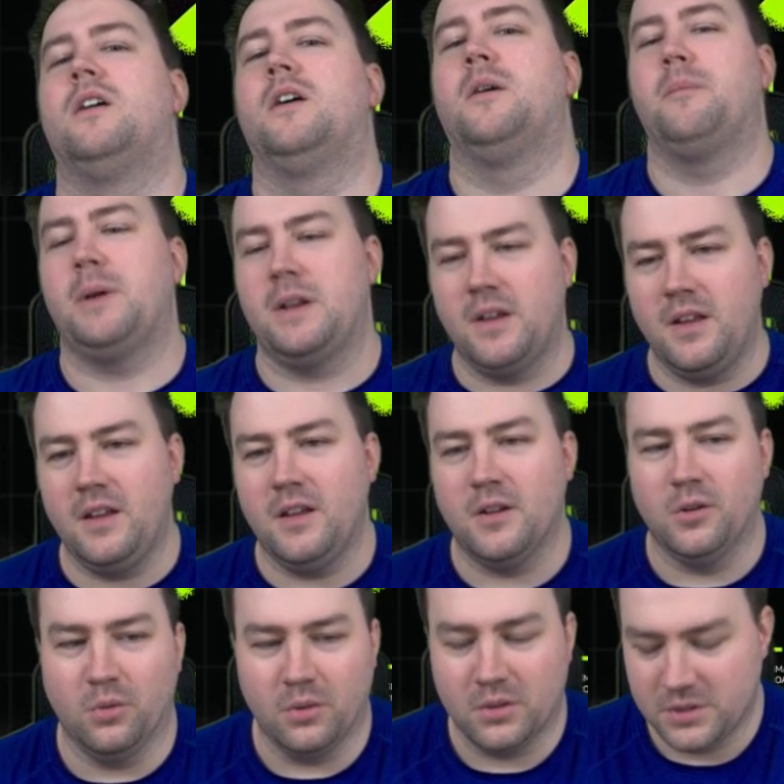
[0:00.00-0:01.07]
But he
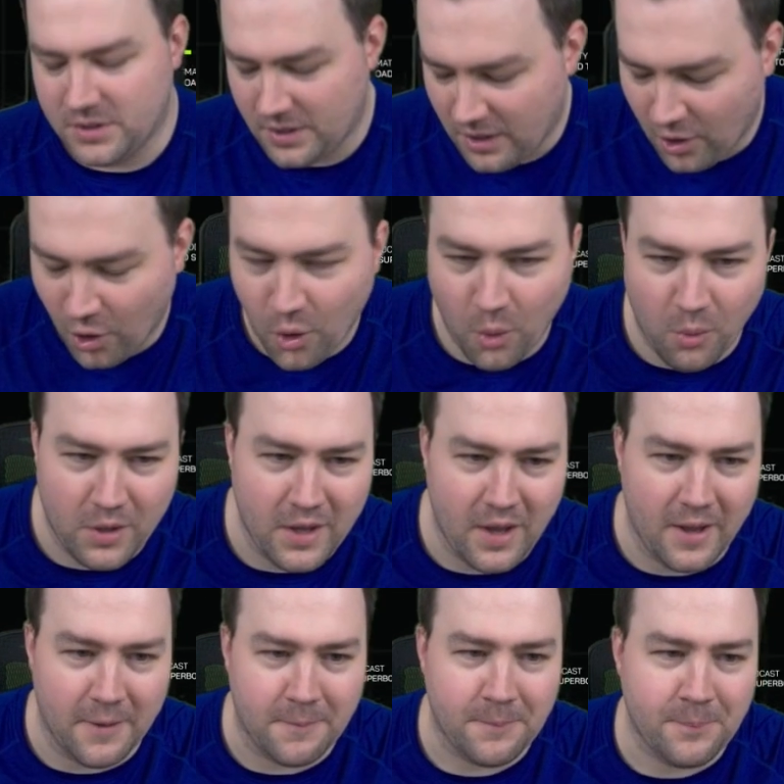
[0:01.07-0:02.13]
looks
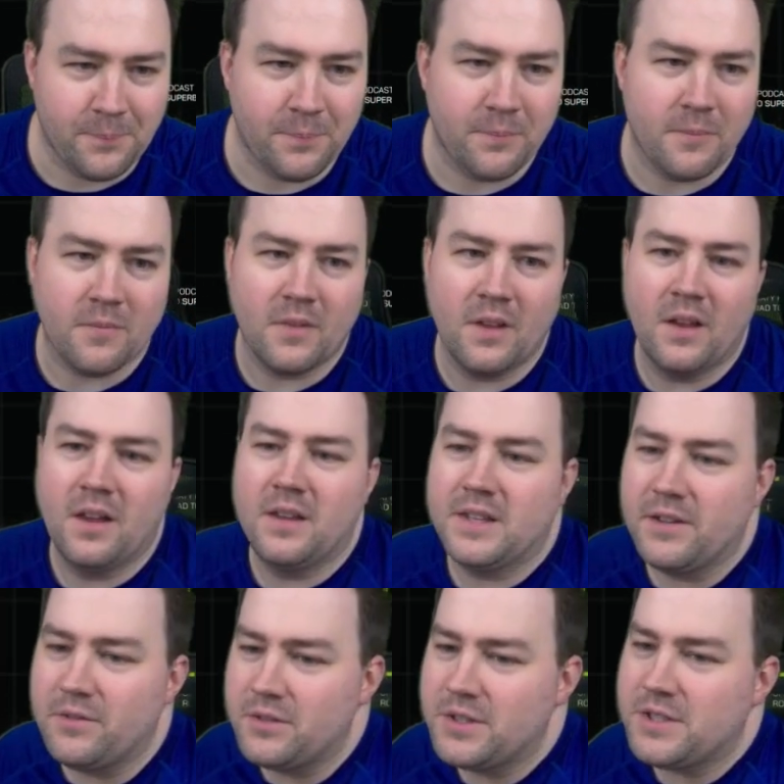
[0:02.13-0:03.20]
okay.
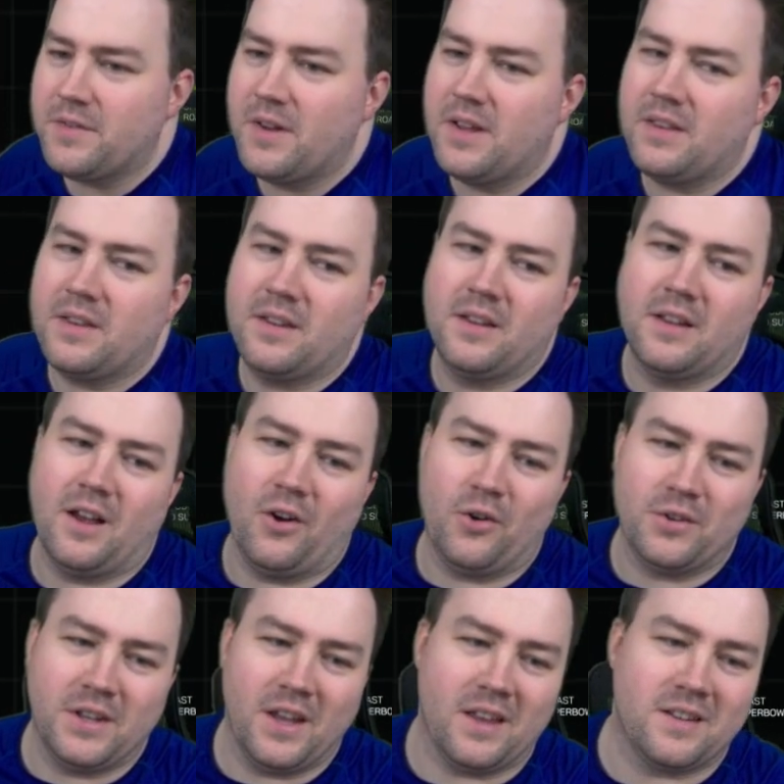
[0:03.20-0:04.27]
Devonta Sweat,
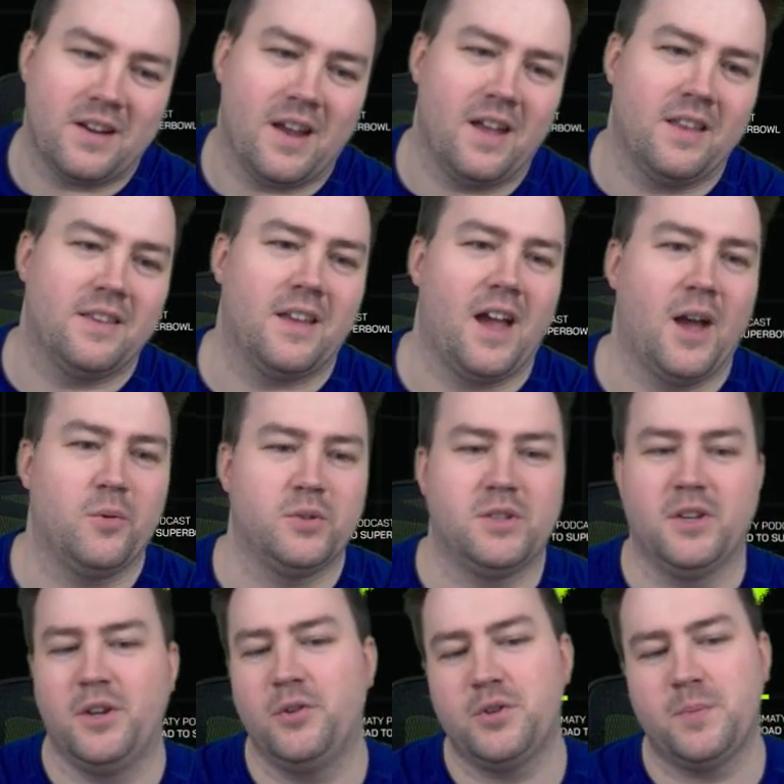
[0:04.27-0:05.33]
on the other hand, I was a
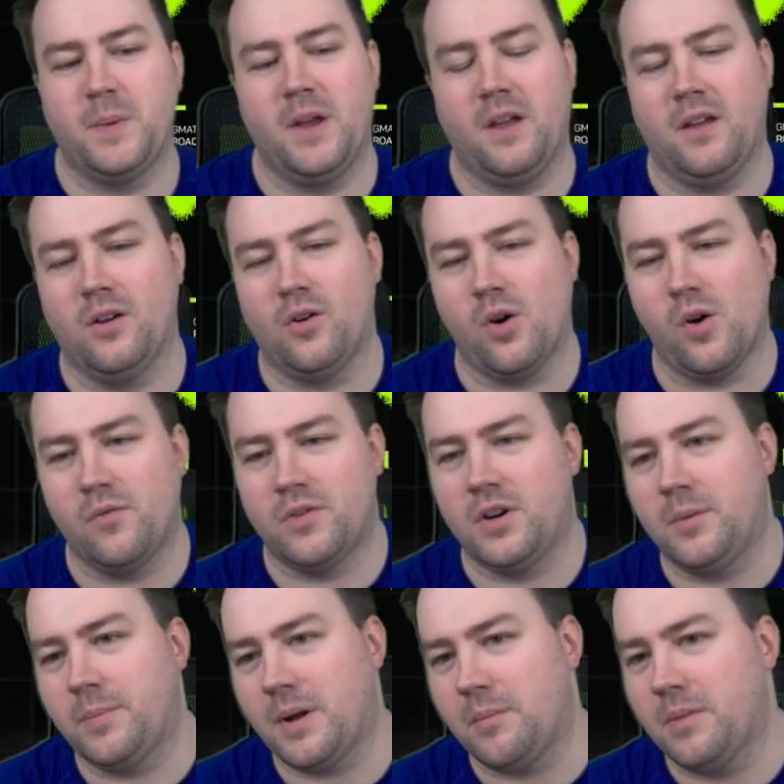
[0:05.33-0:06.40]
huge pick over the
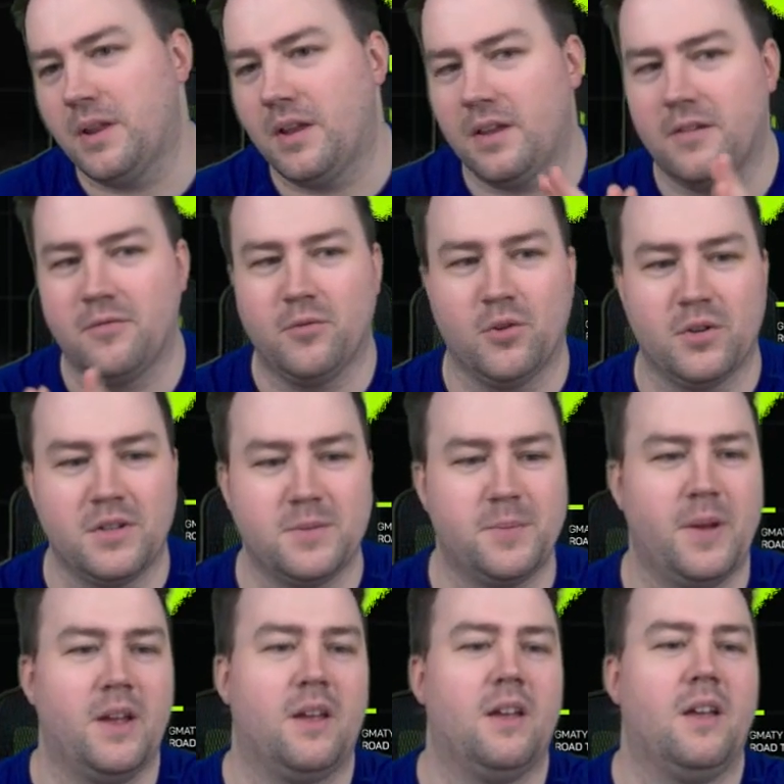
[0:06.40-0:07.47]
public for this
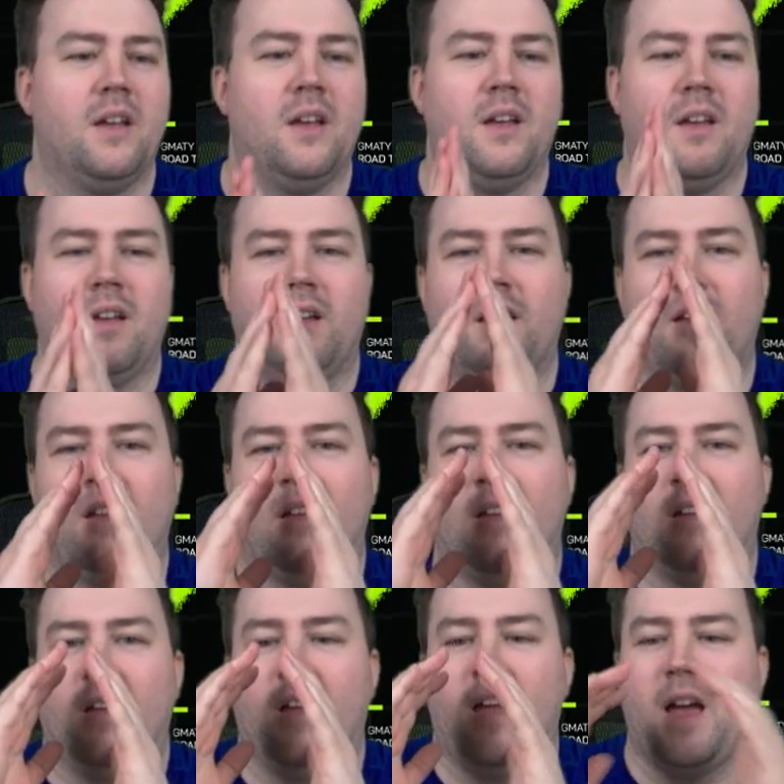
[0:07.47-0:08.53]
pick.
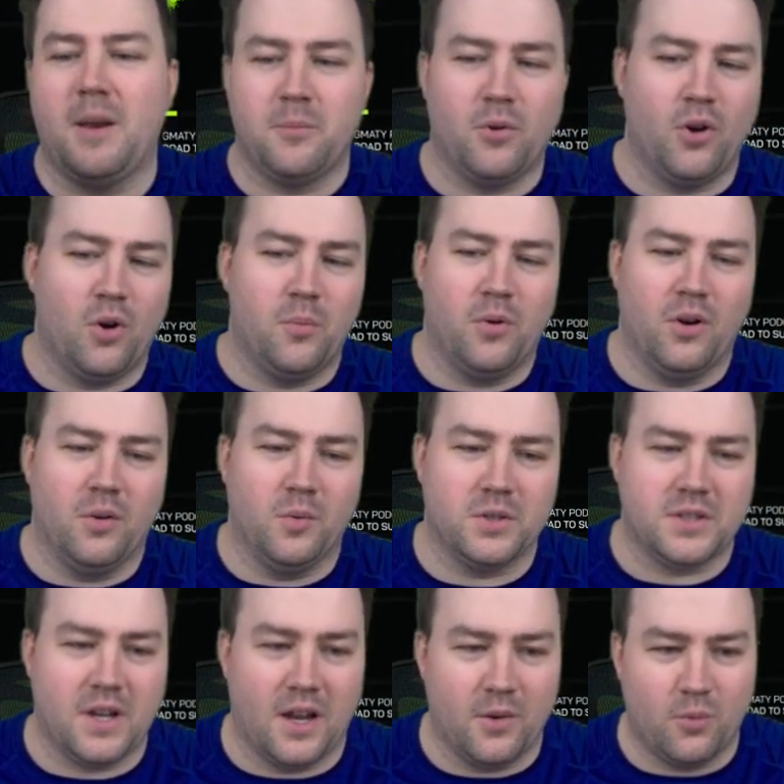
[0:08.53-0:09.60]
And boy oh boy, was
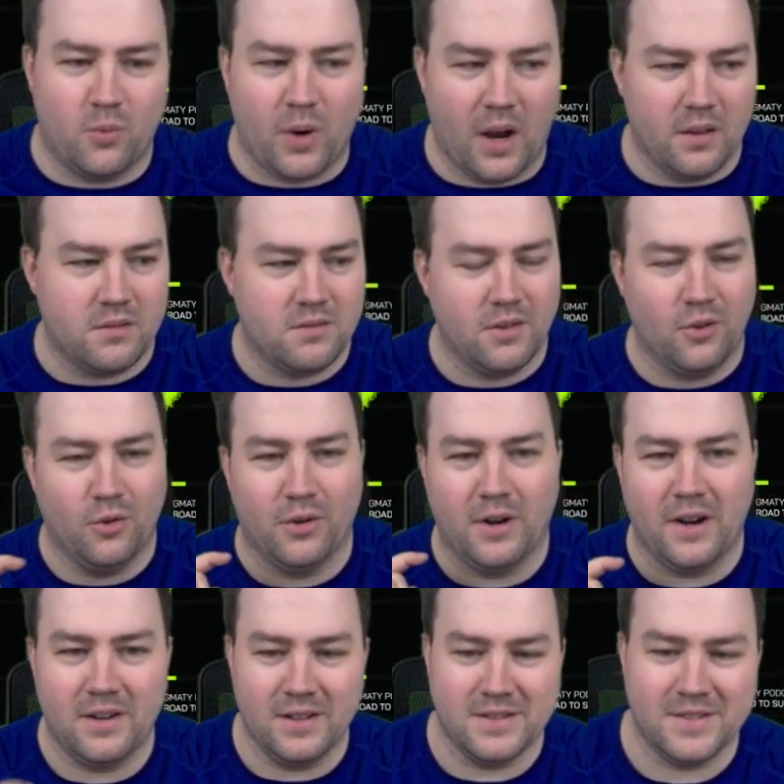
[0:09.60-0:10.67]
I right, or
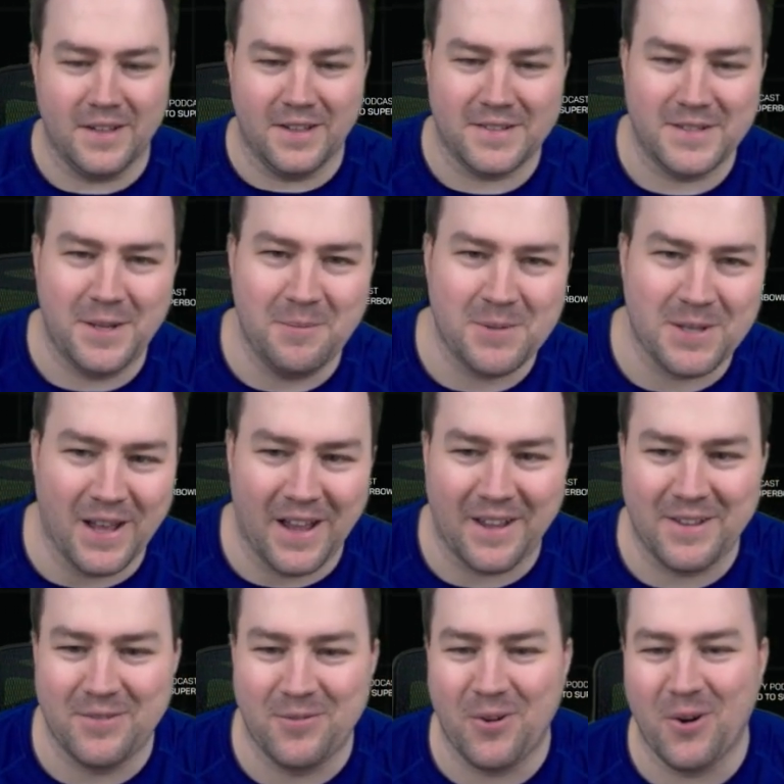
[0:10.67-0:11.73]
at least it seems like
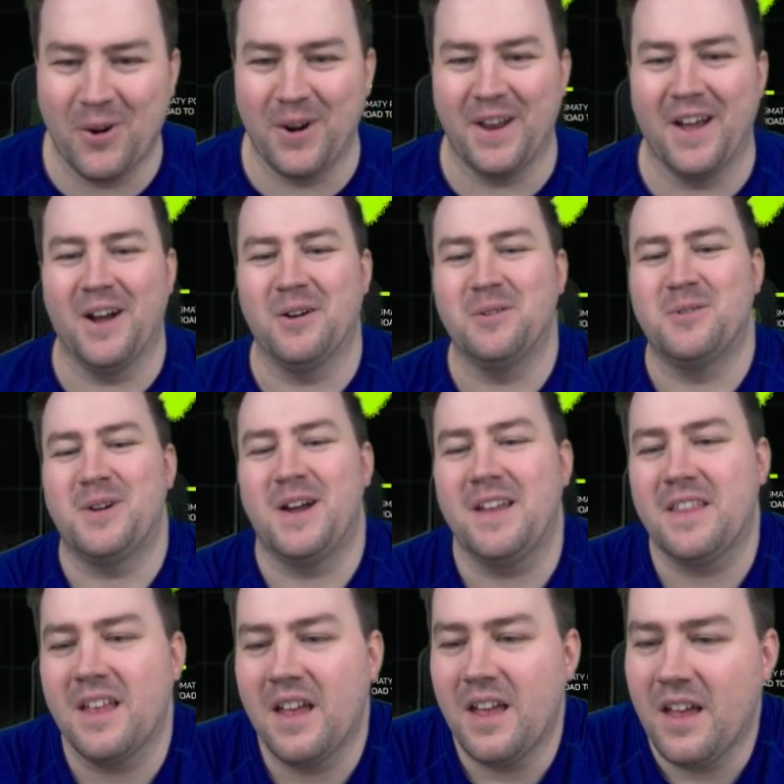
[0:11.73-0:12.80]
for now, right?